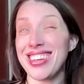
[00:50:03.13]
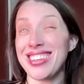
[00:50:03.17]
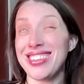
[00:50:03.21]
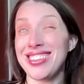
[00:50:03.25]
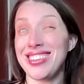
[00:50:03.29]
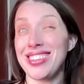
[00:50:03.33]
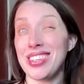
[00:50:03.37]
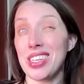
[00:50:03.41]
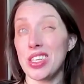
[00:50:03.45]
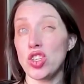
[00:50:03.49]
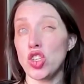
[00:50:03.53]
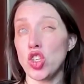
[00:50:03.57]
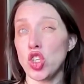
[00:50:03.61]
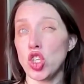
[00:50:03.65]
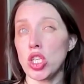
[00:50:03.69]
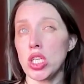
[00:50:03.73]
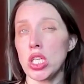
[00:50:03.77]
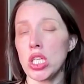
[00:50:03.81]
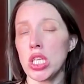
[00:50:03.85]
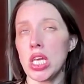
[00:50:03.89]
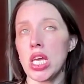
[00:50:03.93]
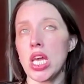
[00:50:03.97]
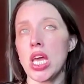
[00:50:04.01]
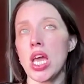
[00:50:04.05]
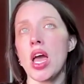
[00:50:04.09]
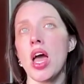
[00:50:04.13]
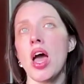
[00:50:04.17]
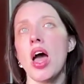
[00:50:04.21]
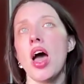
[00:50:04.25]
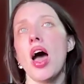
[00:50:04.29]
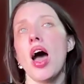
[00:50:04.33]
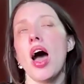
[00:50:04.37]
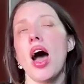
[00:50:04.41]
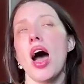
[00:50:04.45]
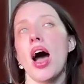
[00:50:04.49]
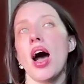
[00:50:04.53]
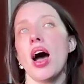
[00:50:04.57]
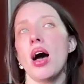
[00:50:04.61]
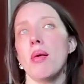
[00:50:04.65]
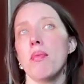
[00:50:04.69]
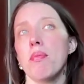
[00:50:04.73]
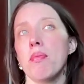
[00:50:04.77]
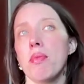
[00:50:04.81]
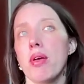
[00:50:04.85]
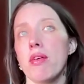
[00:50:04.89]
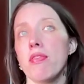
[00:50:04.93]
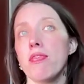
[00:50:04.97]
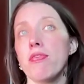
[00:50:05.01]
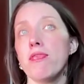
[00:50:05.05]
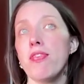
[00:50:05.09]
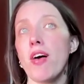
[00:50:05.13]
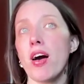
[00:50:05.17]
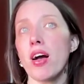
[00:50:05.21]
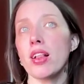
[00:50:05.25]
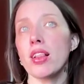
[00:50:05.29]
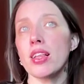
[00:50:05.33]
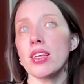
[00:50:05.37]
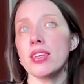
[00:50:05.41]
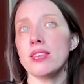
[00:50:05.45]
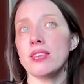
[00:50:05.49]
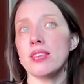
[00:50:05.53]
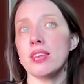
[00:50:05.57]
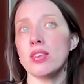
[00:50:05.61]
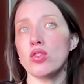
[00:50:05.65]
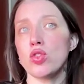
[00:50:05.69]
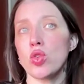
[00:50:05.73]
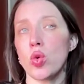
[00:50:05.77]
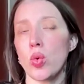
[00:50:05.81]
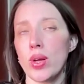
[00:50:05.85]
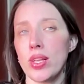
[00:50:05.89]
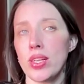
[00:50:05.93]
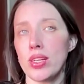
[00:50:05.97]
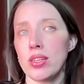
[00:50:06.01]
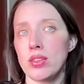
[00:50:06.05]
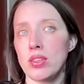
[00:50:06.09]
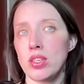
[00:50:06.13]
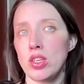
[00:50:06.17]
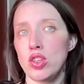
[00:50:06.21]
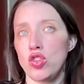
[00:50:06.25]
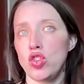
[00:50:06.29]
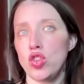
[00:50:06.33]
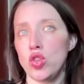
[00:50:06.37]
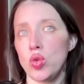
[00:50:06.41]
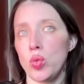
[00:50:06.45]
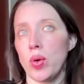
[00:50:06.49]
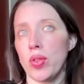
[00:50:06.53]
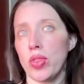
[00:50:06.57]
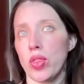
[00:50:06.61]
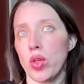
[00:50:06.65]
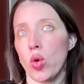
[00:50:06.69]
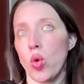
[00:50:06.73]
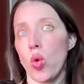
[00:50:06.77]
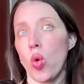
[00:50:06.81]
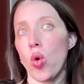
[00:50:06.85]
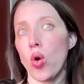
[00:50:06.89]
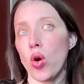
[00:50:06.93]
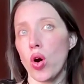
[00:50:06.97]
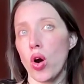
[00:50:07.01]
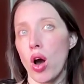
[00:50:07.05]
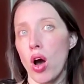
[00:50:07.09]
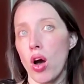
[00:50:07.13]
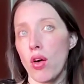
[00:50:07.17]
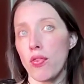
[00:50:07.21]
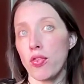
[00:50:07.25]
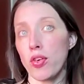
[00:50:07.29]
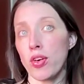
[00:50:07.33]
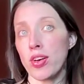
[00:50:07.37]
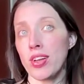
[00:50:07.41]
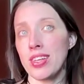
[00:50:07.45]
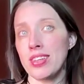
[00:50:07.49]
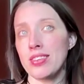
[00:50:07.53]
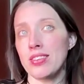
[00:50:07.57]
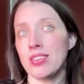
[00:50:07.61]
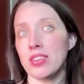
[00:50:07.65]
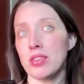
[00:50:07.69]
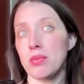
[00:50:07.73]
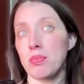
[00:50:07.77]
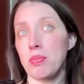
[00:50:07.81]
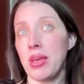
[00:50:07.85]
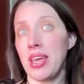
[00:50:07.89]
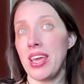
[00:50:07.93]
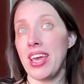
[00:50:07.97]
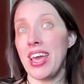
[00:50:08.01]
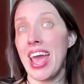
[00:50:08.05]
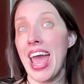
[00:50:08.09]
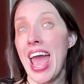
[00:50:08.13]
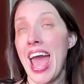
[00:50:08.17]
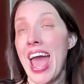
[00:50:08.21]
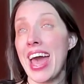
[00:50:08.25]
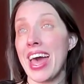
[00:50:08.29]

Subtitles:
Additionally, Fuckless is going to teach you what the core offer needs to be,